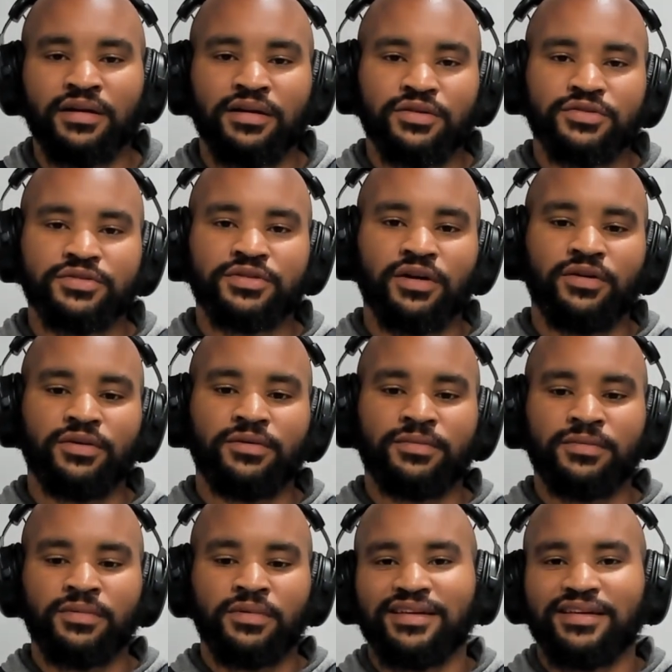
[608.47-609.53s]

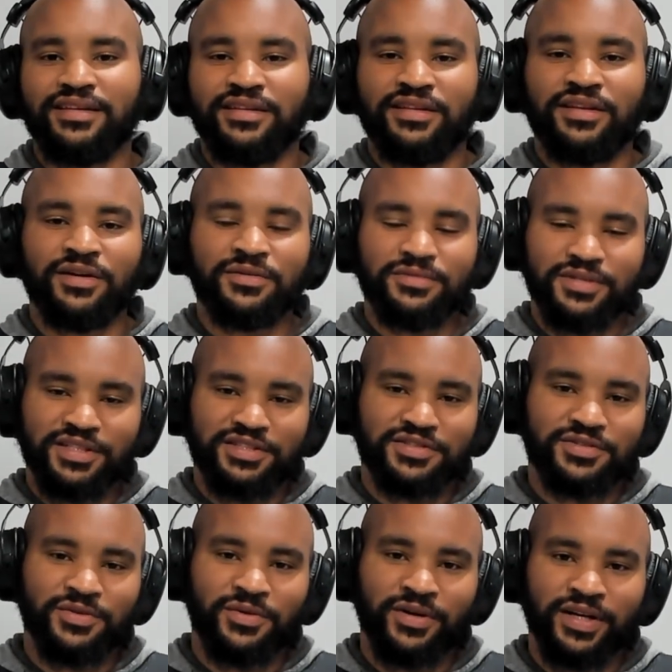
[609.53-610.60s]
So don't
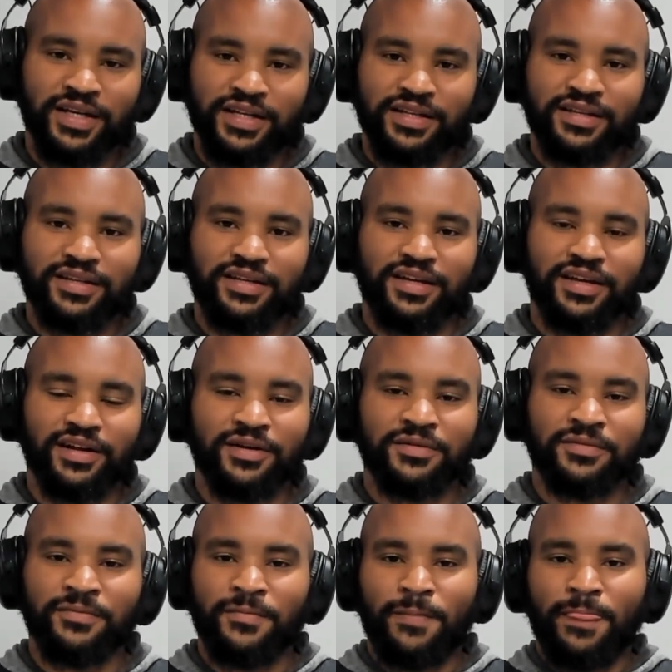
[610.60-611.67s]
distort it.
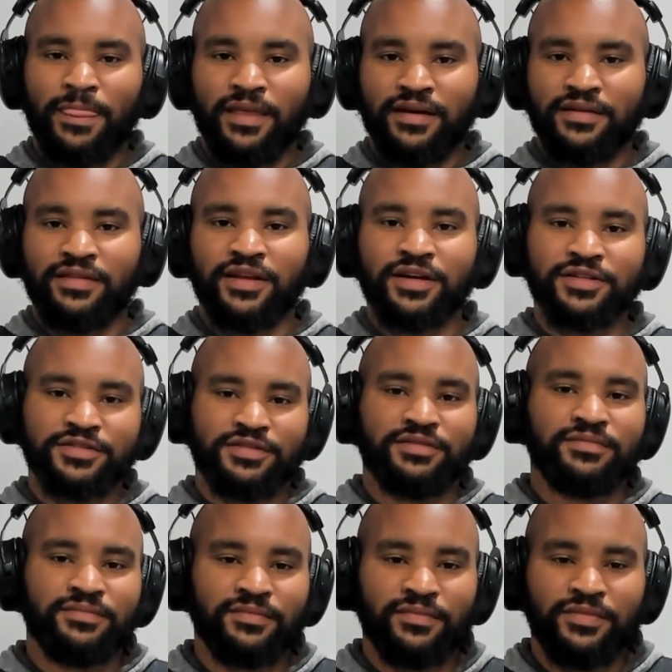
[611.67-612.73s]

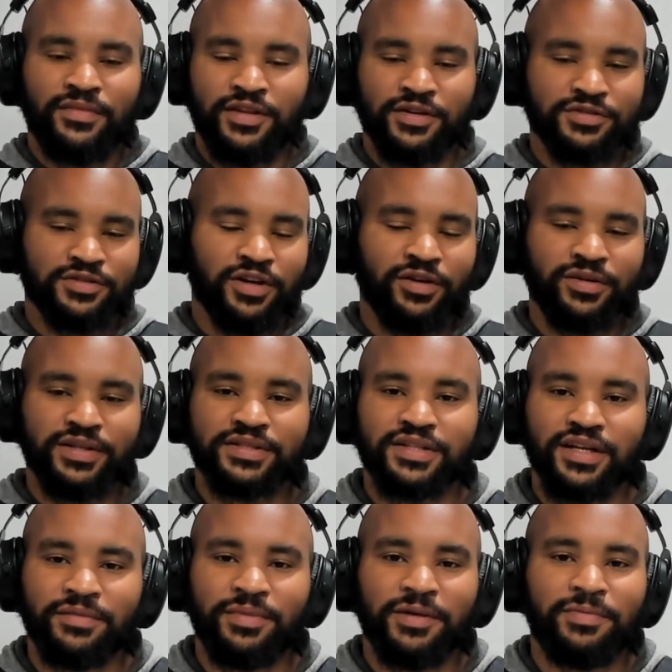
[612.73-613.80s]
There's always
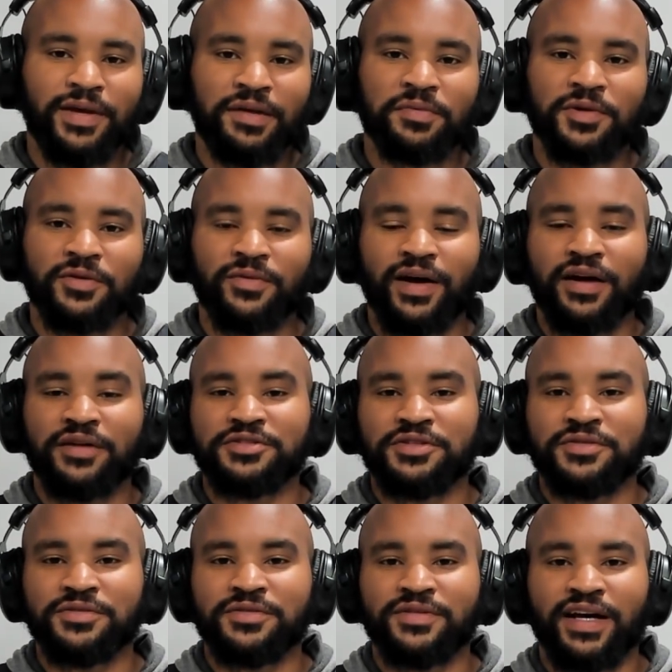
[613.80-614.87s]
going to be people around
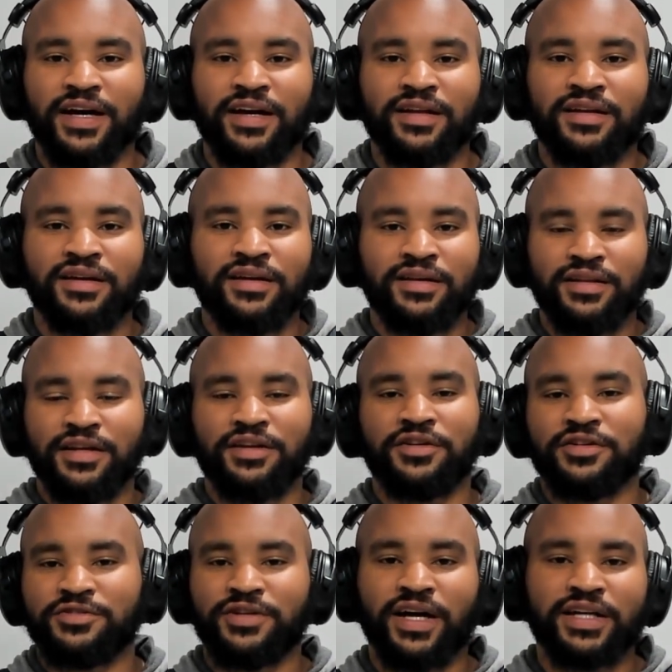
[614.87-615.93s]
you that
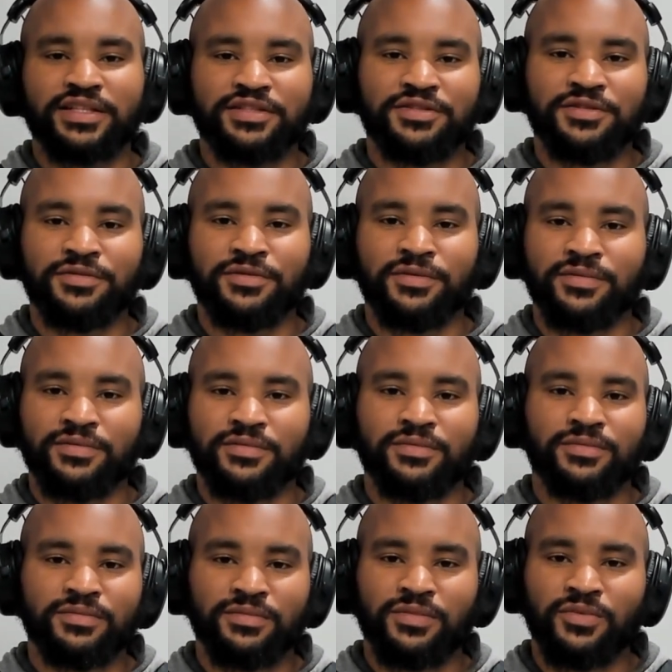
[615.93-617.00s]
you're attracted to,
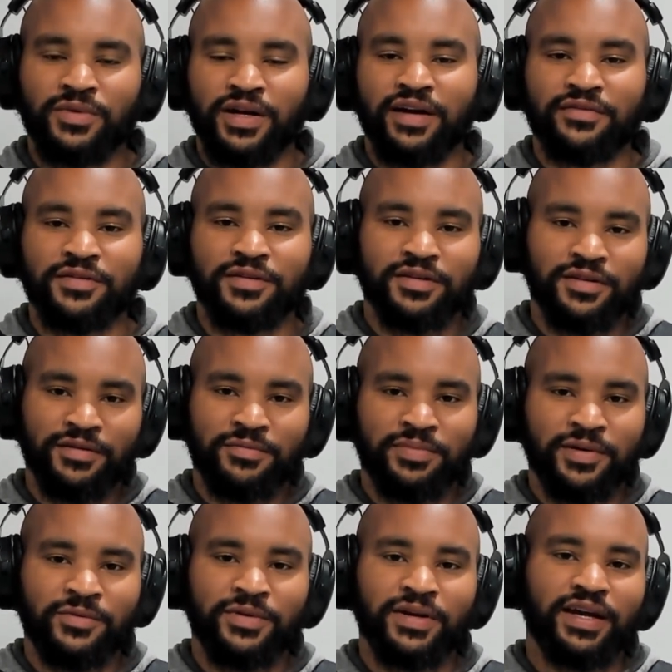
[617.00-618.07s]
whatever.
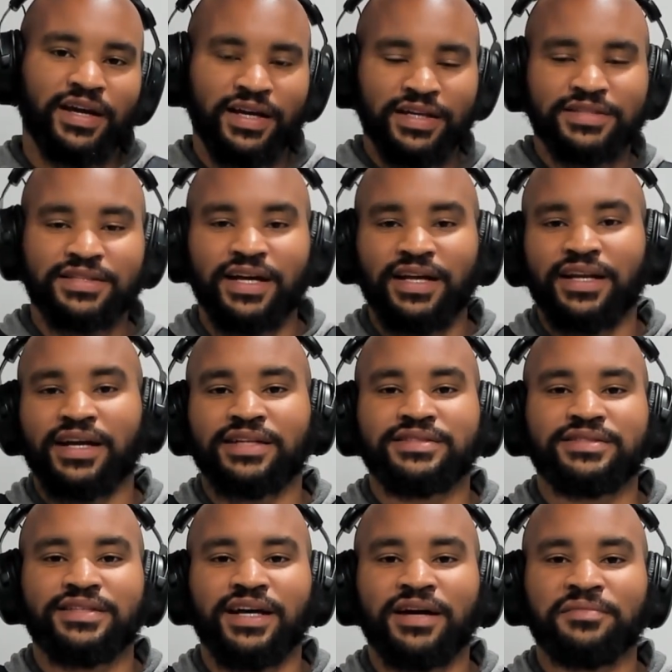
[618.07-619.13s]
But when it hits that next
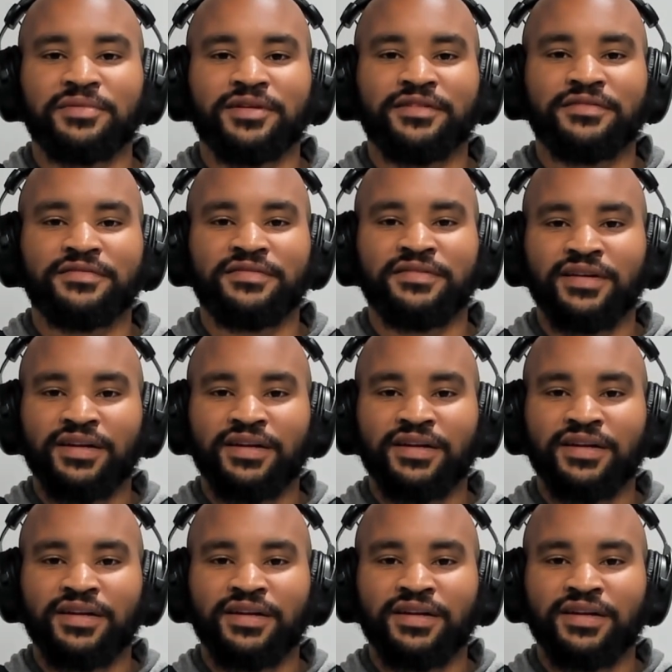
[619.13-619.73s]
step of